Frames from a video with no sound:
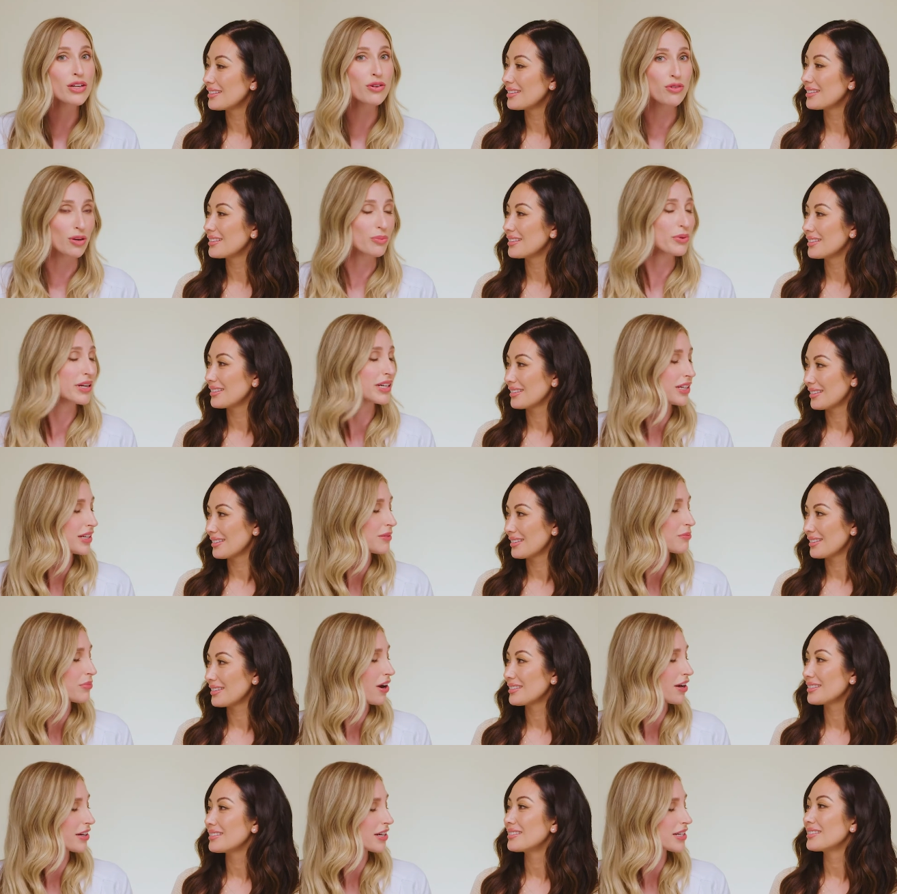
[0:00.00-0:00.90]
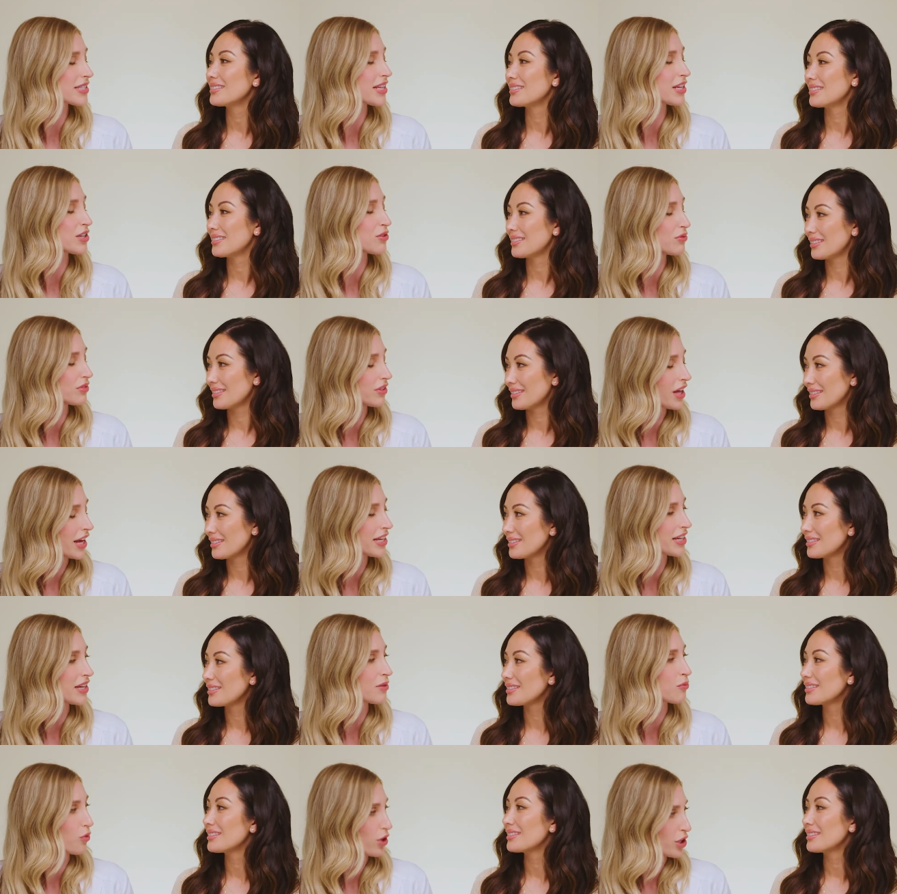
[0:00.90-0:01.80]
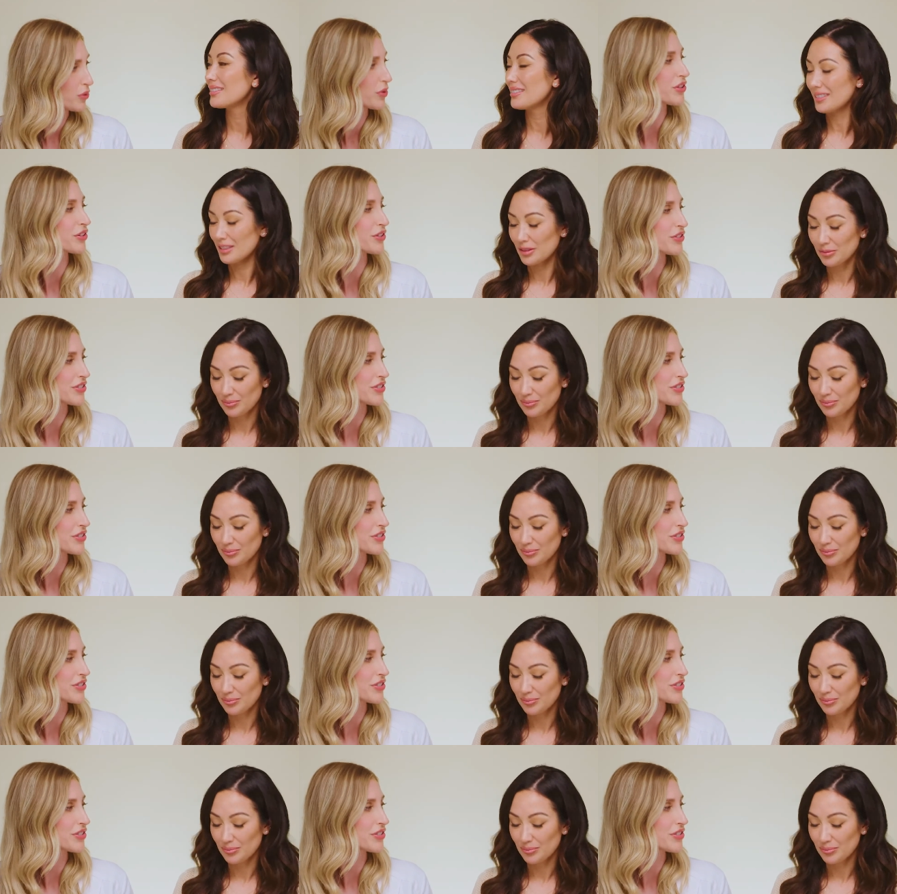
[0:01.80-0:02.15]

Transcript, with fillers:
Speaker 1: incorporating in products that you like and work with your